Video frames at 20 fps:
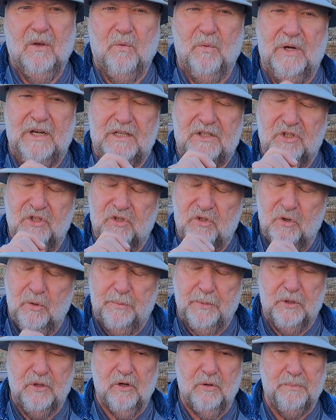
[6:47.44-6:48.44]
when it's
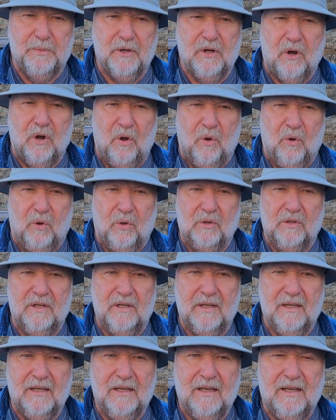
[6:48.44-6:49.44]
super duper cold,